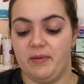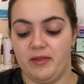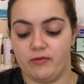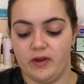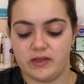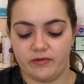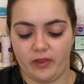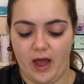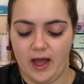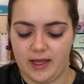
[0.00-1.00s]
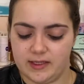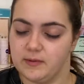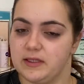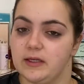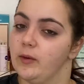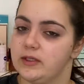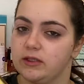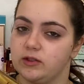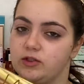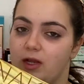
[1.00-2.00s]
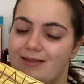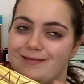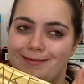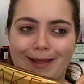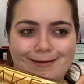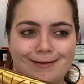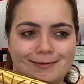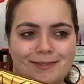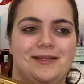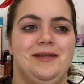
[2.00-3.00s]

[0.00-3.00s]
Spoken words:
And the reason for that is because I wanted to try the Naked